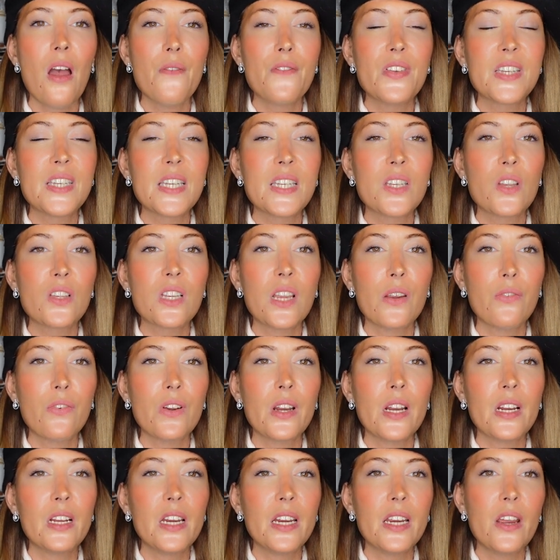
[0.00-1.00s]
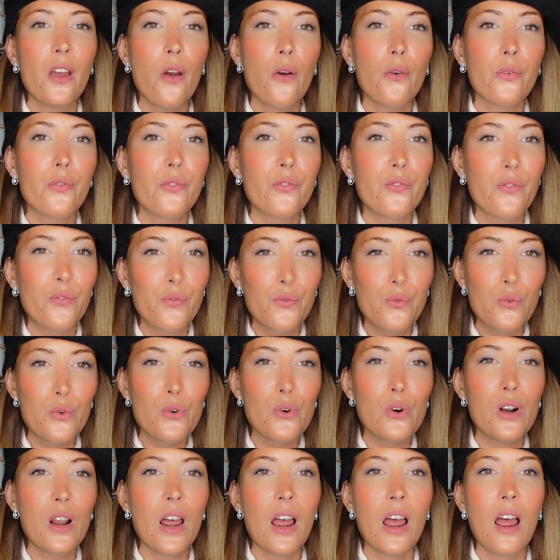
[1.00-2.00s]
This is a definitely a
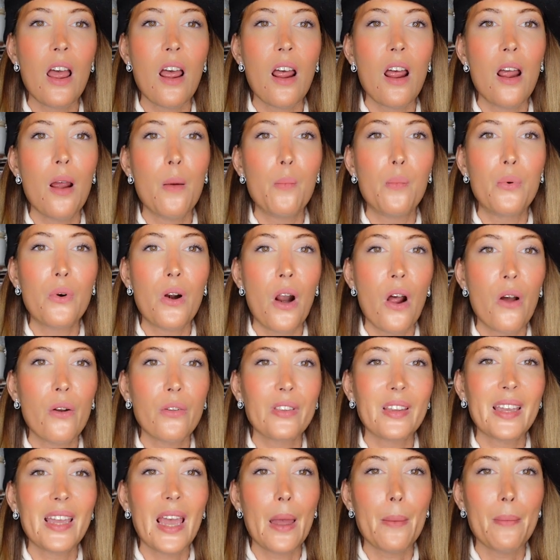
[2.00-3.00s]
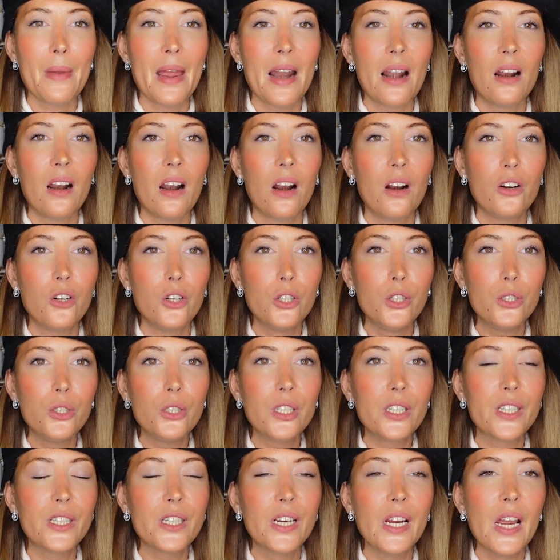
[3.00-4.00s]
full brown camel
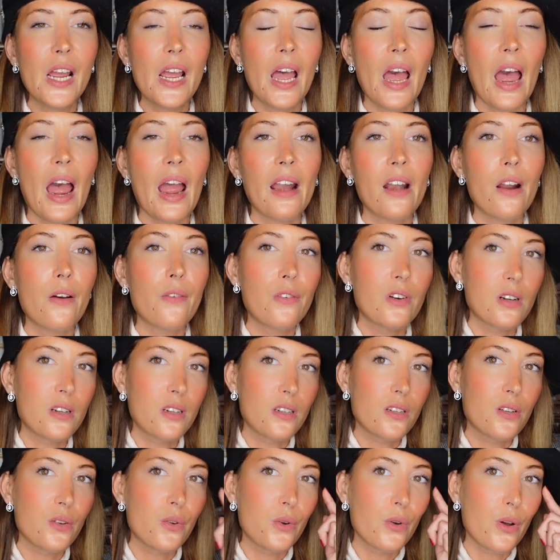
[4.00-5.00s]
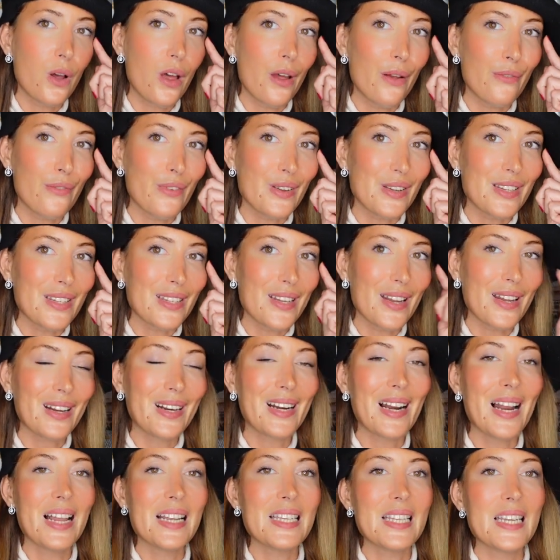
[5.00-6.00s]
look. I love also the
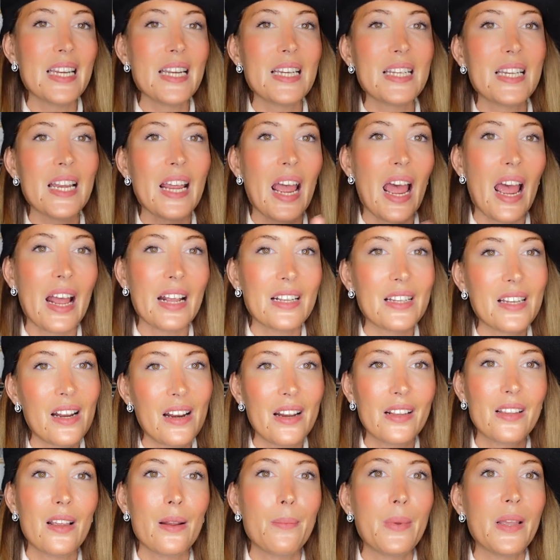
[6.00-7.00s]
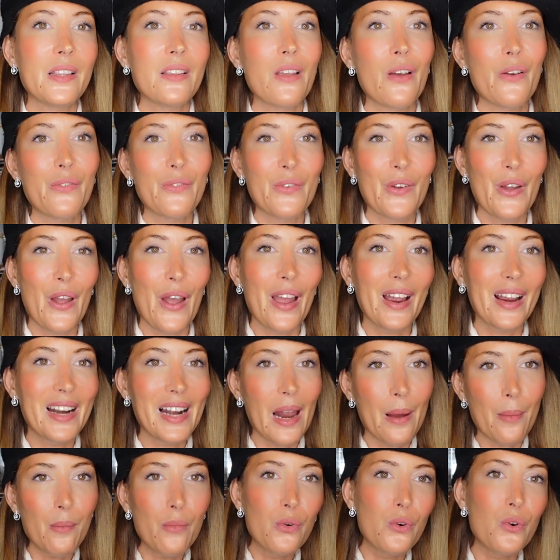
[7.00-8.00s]
sunglasses. It adds a little bit of
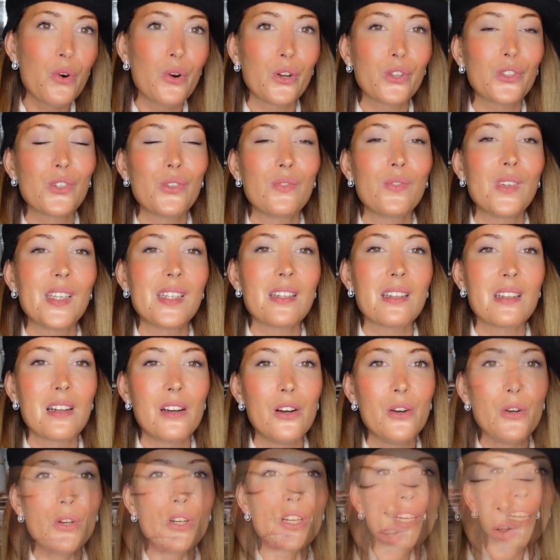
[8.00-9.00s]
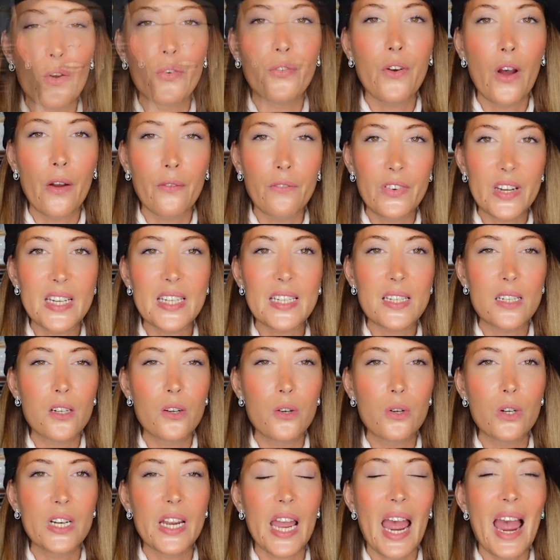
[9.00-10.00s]
glamour to this look. So for this
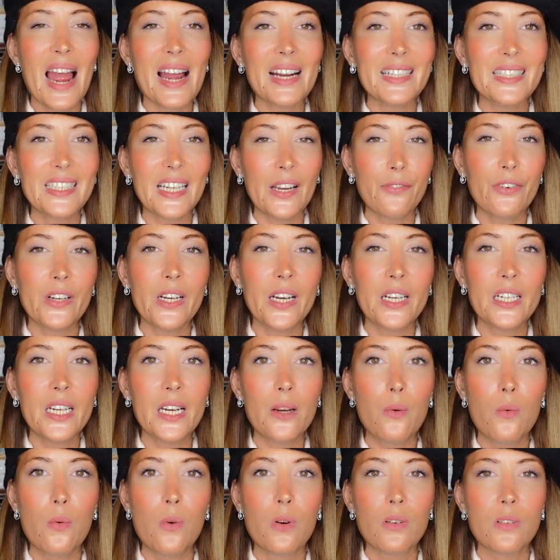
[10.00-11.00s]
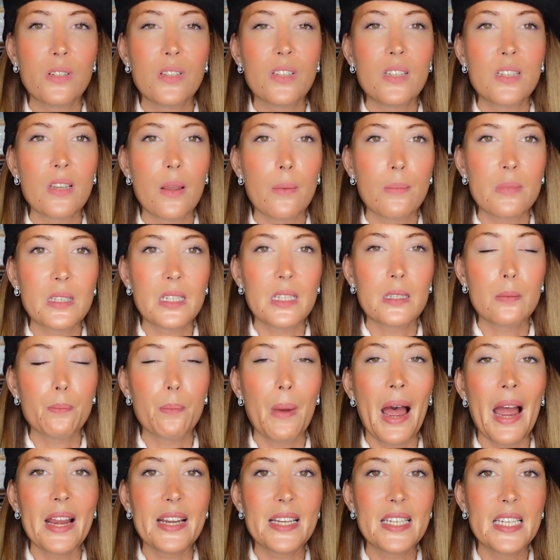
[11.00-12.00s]
look, I definitely want some
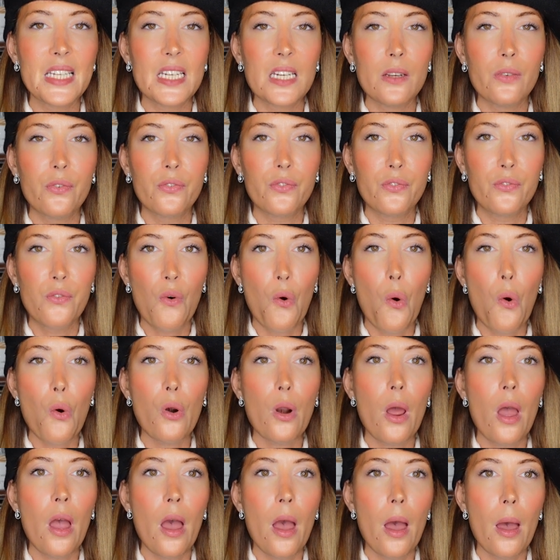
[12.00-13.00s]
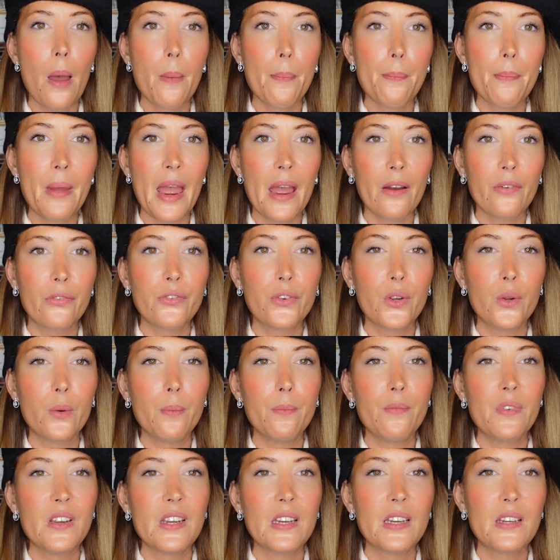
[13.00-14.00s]
spicy fall
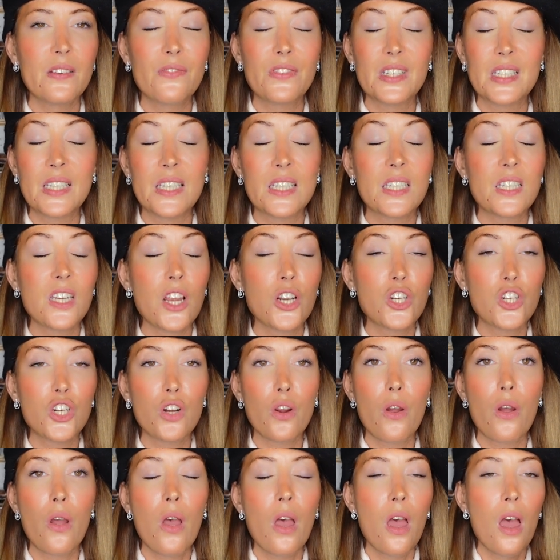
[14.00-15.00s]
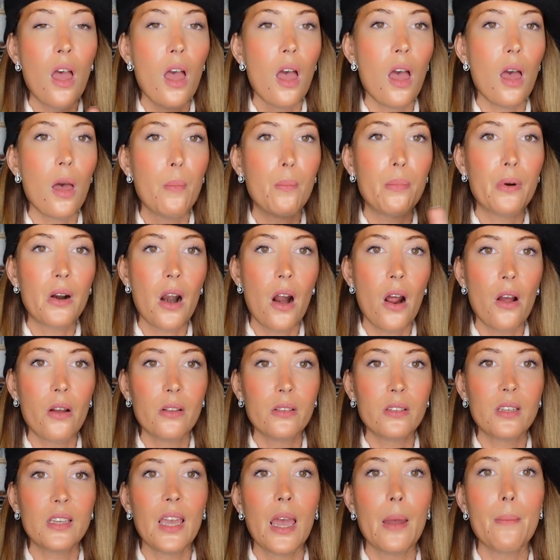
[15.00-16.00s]
perfume. This is such a
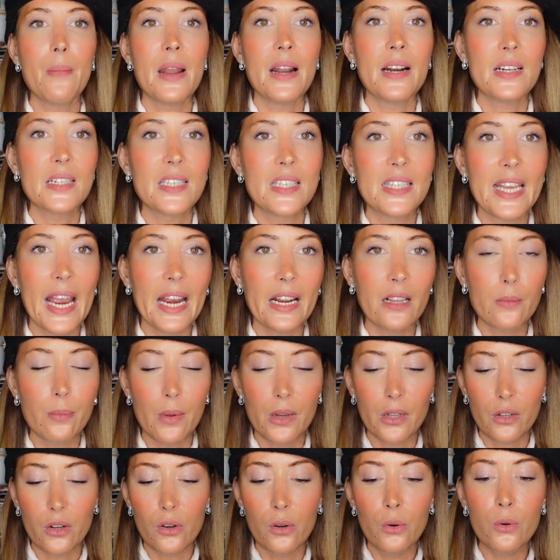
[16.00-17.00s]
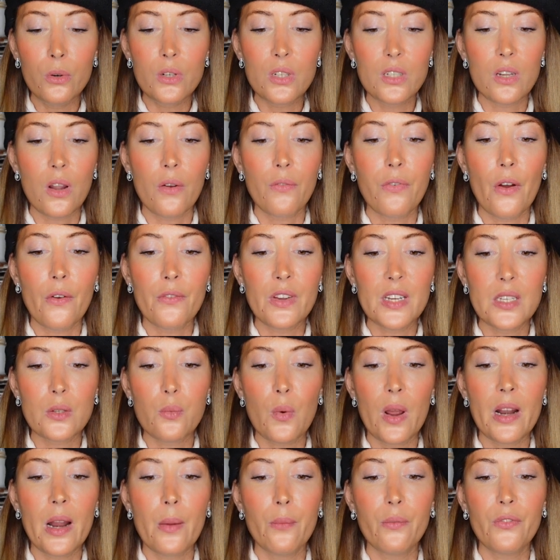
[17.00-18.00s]
brown camel statement look. So for this
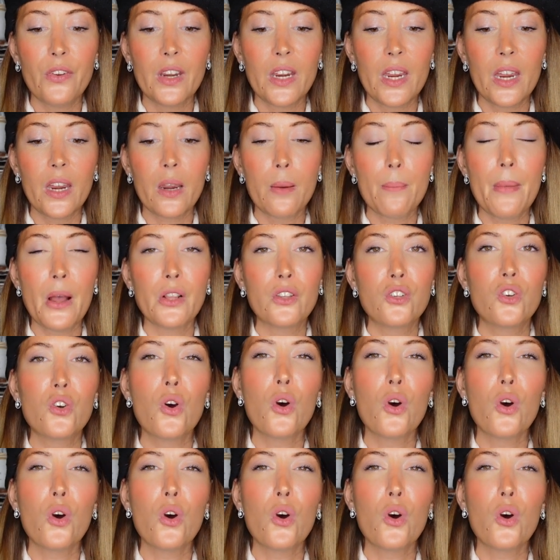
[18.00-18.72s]
one, I'm thinking about